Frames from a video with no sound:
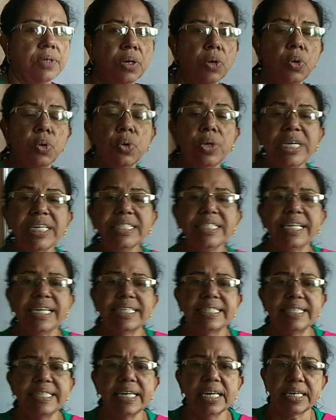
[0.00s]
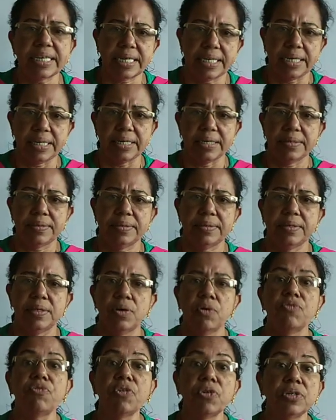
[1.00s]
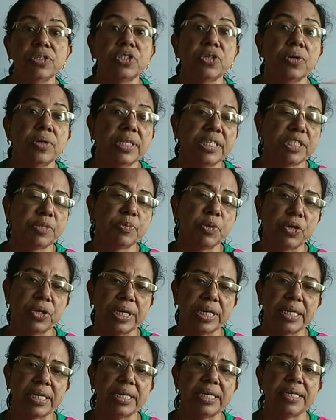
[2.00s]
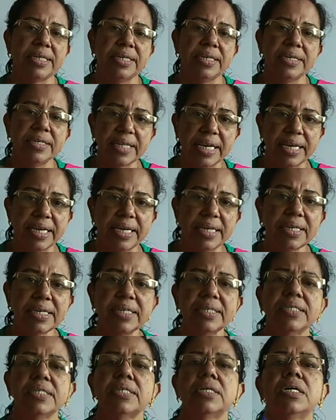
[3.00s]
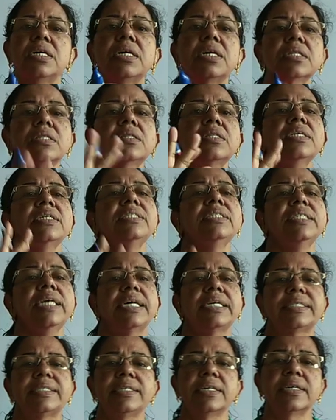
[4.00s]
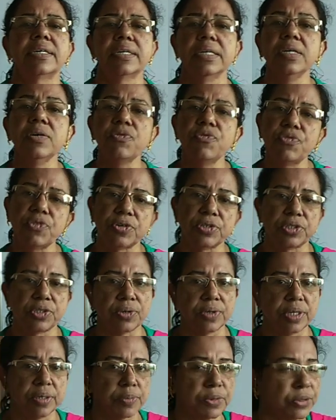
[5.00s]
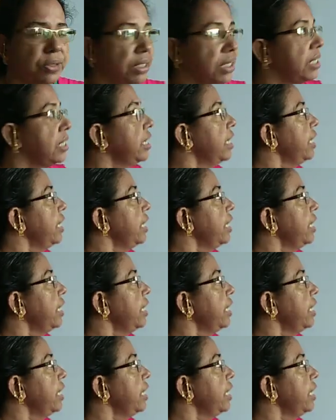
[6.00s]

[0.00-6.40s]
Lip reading: Who is exerting force on this body? There, earth is exerting force on the body.